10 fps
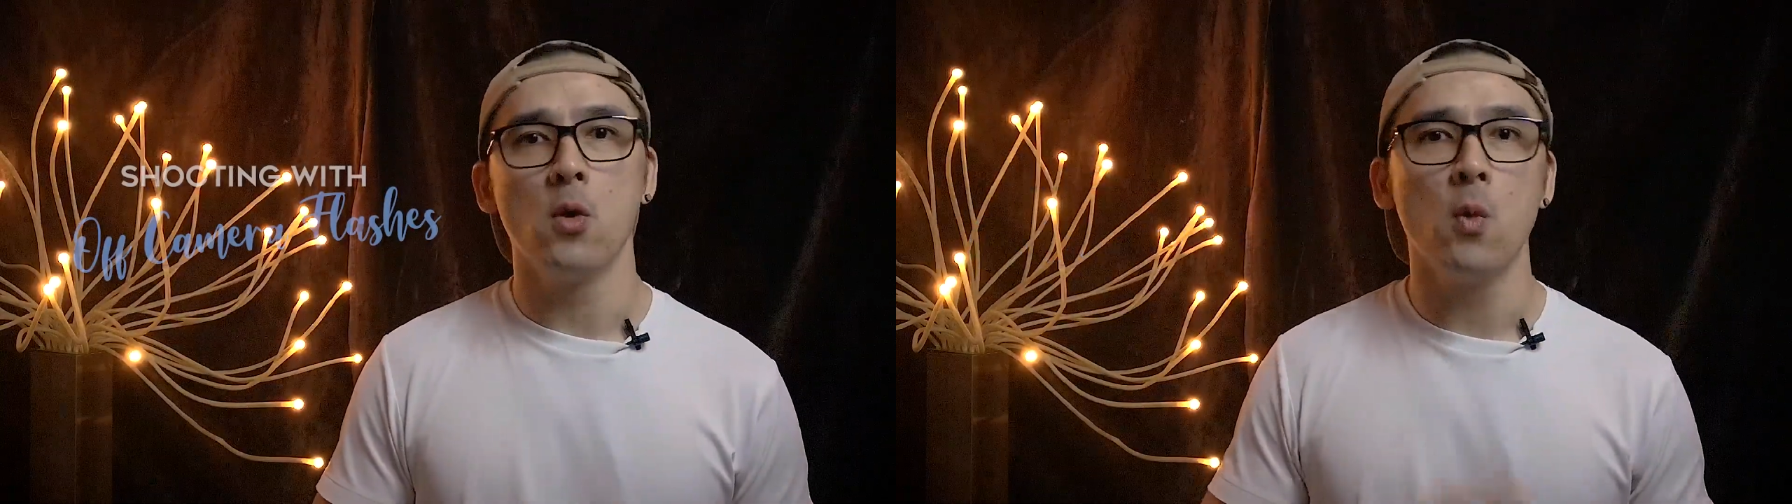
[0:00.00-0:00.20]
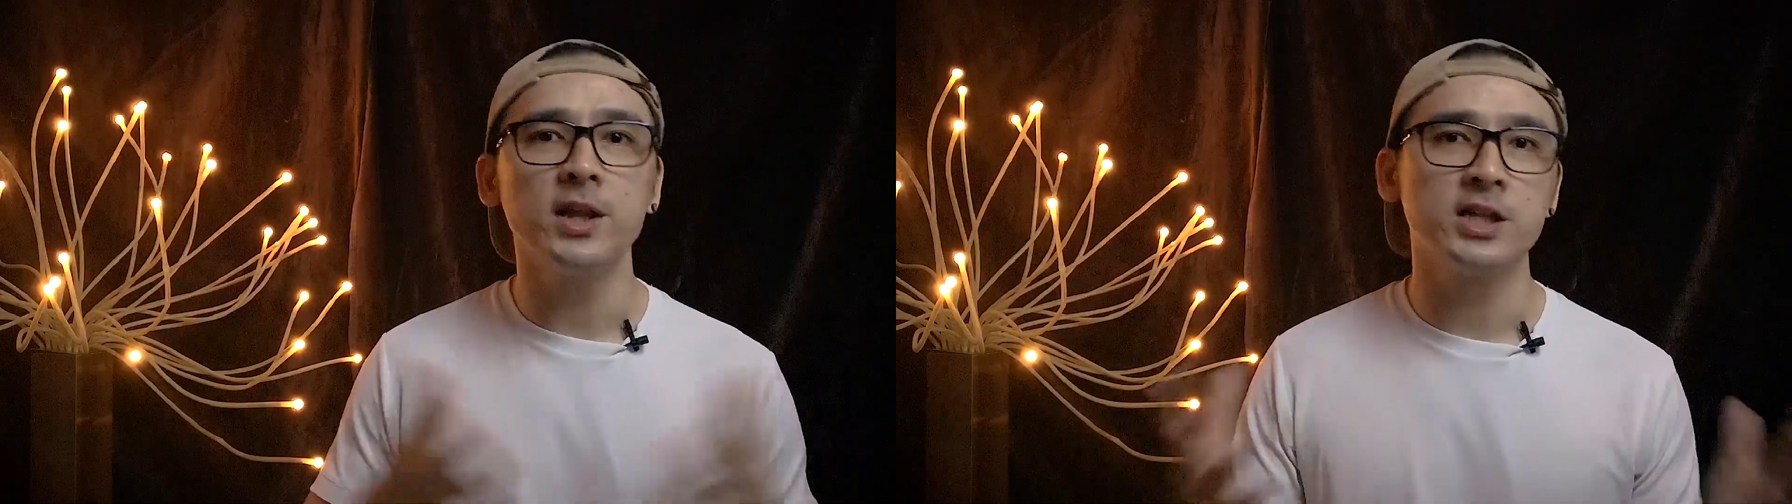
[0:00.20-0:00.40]

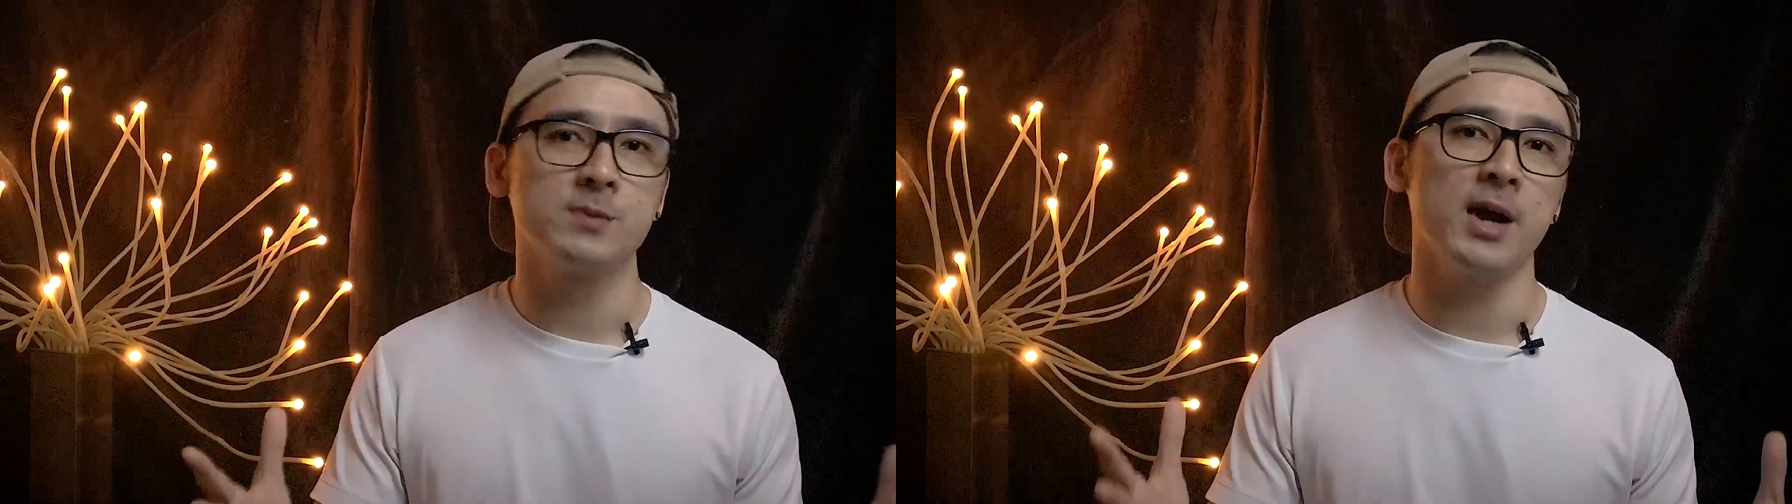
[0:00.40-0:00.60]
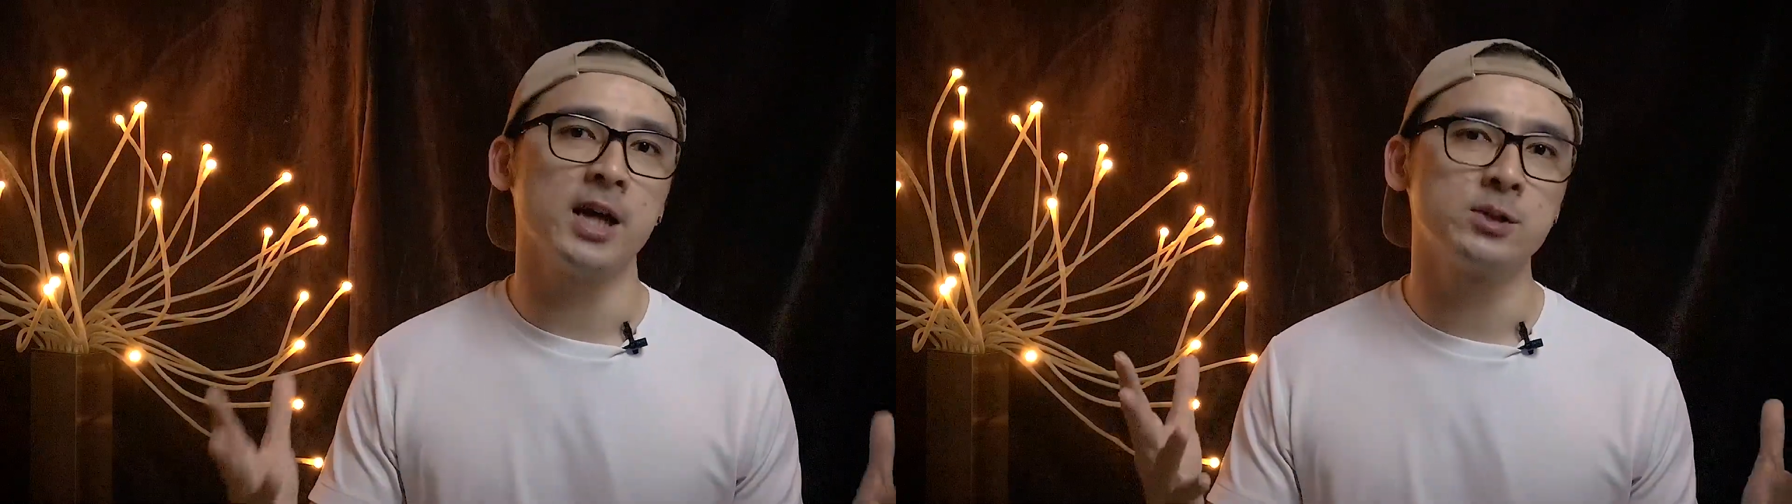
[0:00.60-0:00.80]
What is
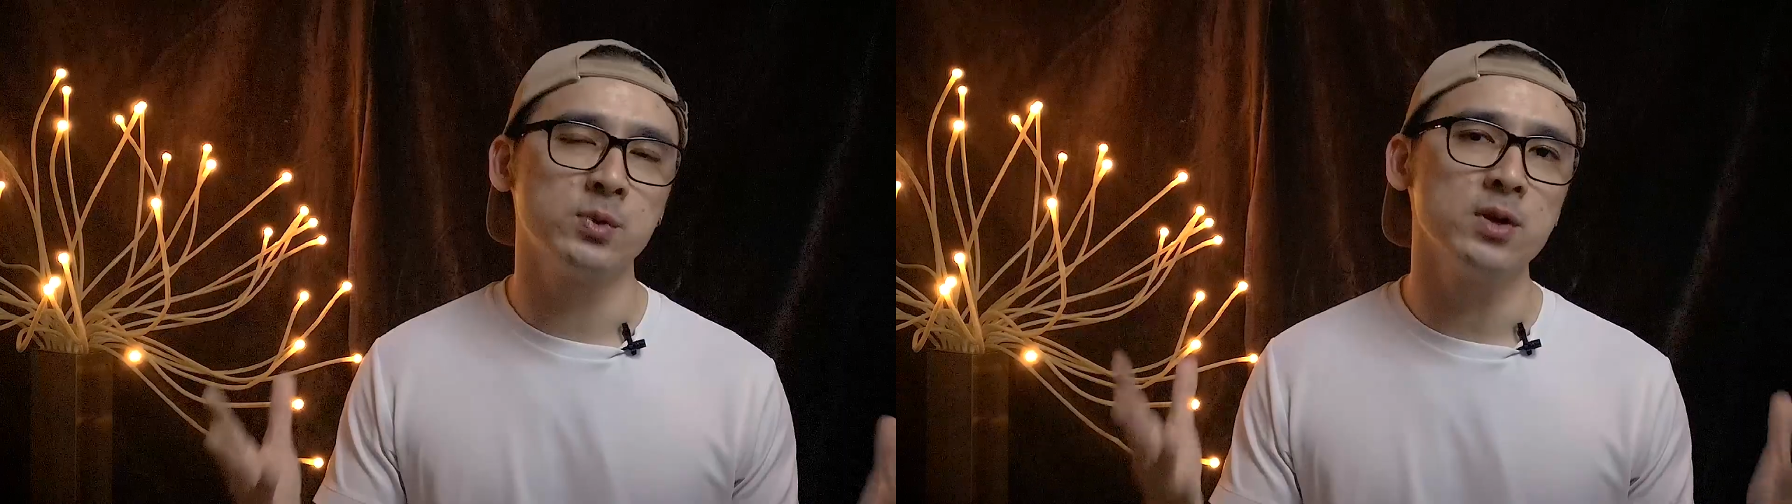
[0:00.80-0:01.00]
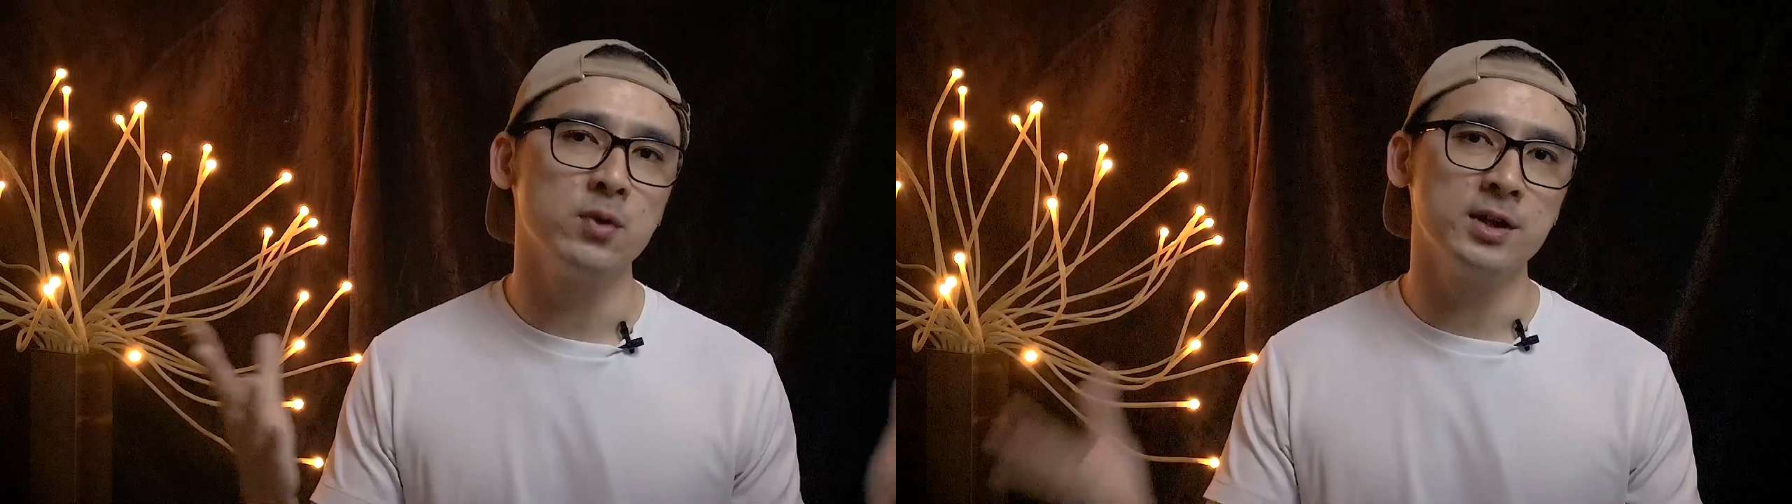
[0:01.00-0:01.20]
my
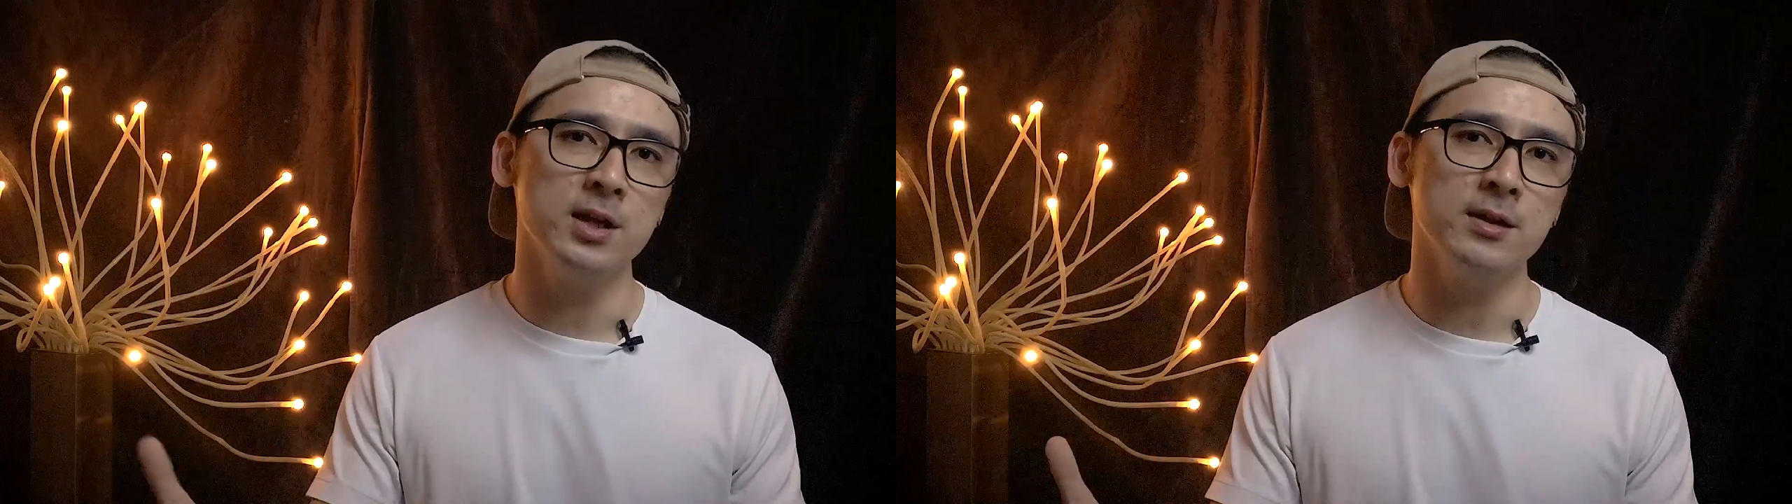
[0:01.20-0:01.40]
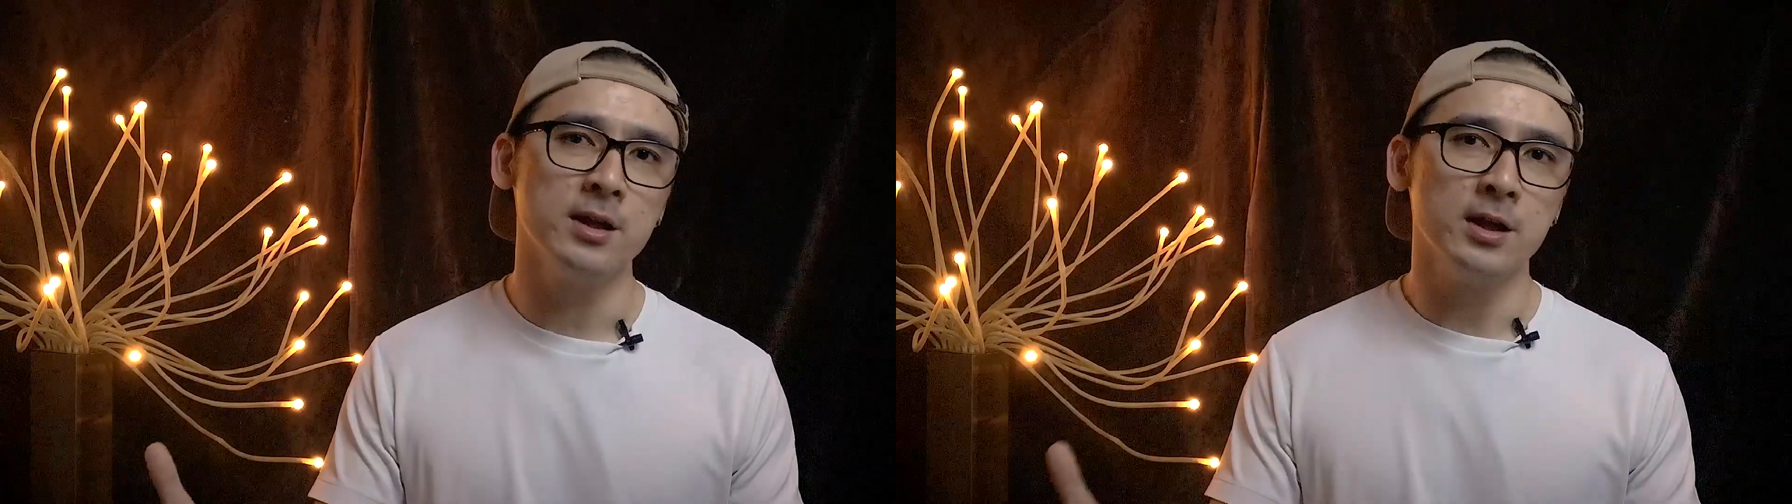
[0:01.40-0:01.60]
experience with it,